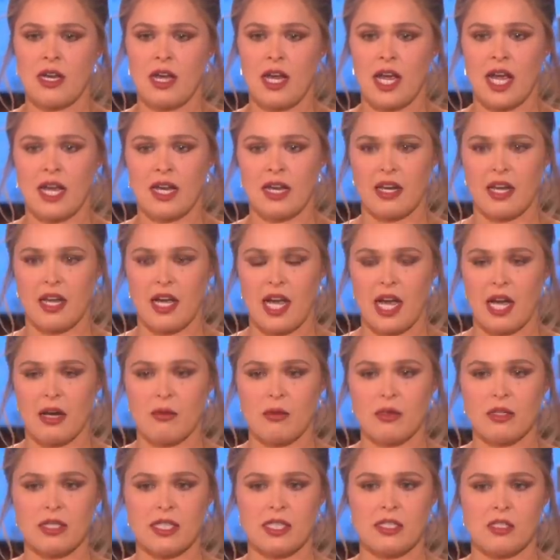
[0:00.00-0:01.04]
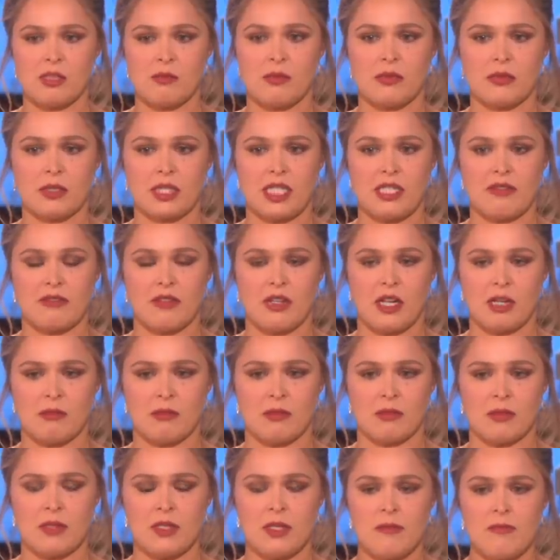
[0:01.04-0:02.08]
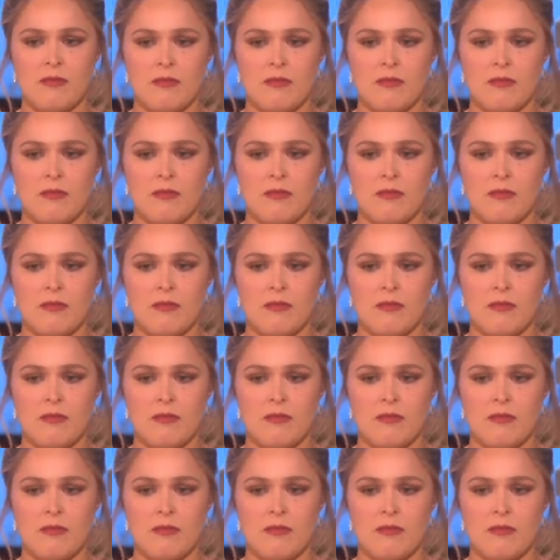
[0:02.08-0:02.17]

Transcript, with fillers: And I really do believe I'm,